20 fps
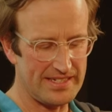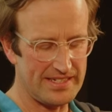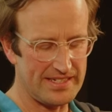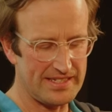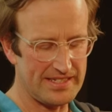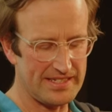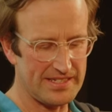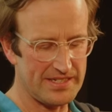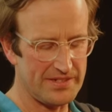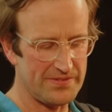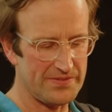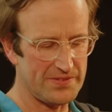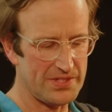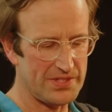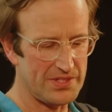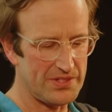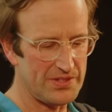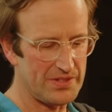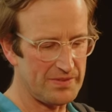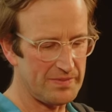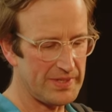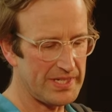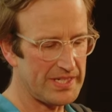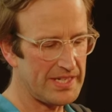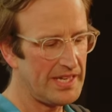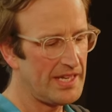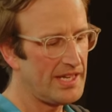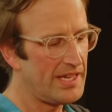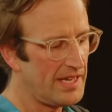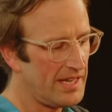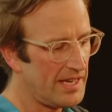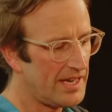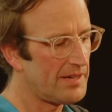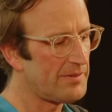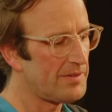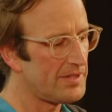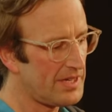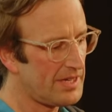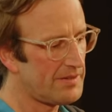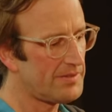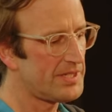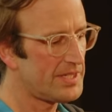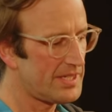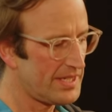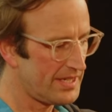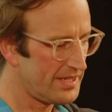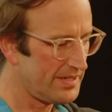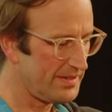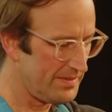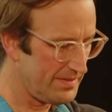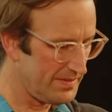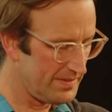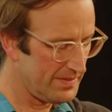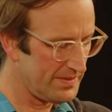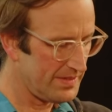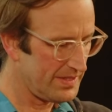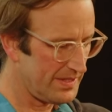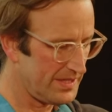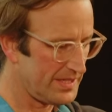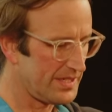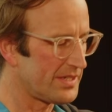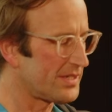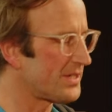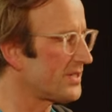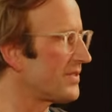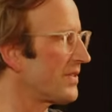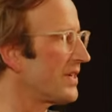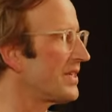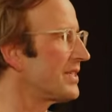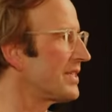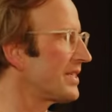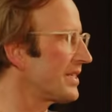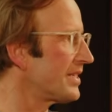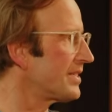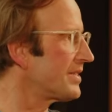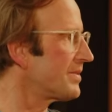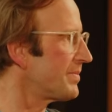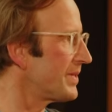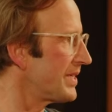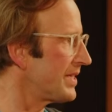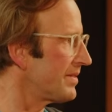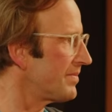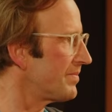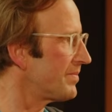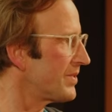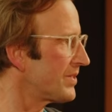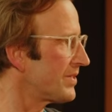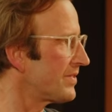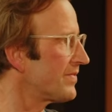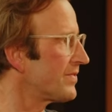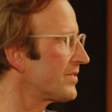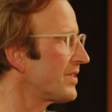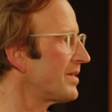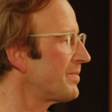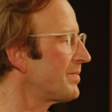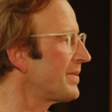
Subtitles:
this afternoon. But I will say that The Darkest Rising has been a book of great